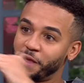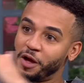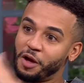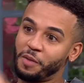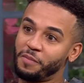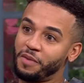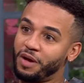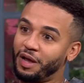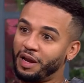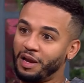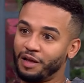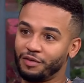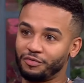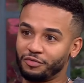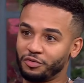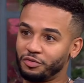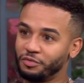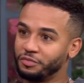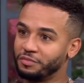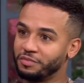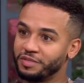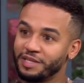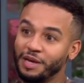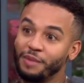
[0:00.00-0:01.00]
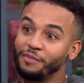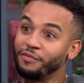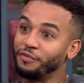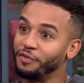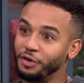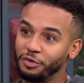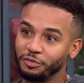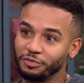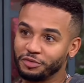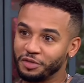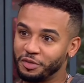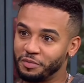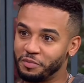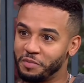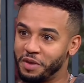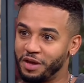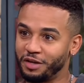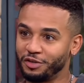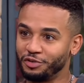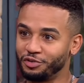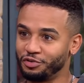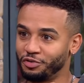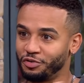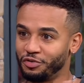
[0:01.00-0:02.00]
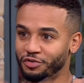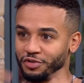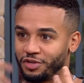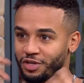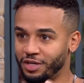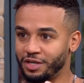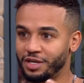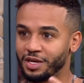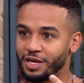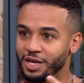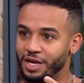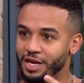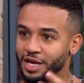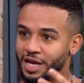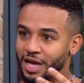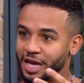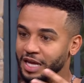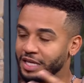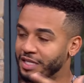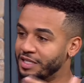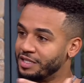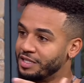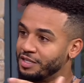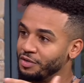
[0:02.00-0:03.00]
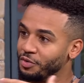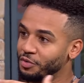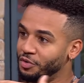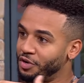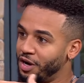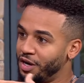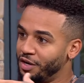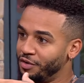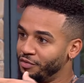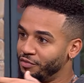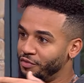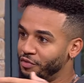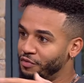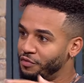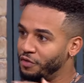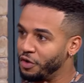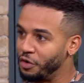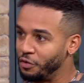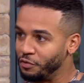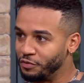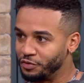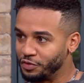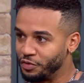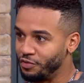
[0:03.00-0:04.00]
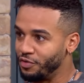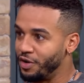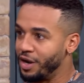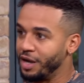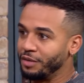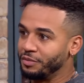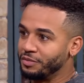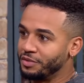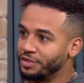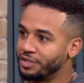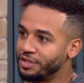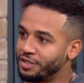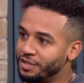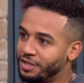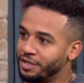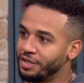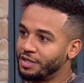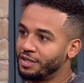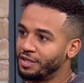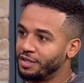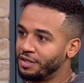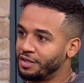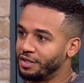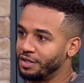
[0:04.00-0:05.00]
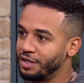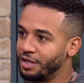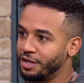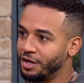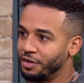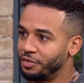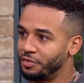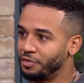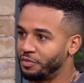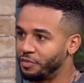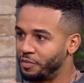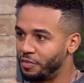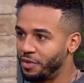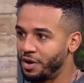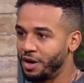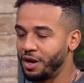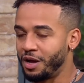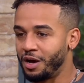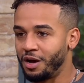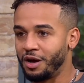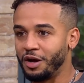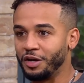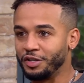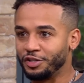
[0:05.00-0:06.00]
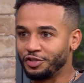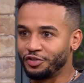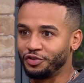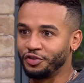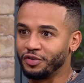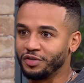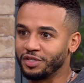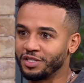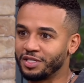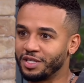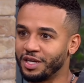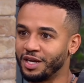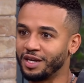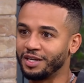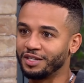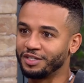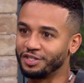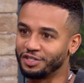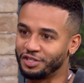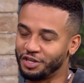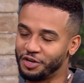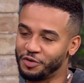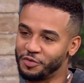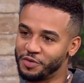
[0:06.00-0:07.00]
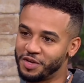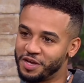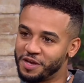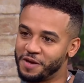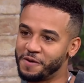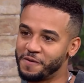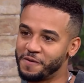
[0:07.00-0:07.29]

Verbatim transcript: up my level tenfold and make sure that it still kind of revolves around, you know, my yeah. artistry on stage. And does the so, wife yeah.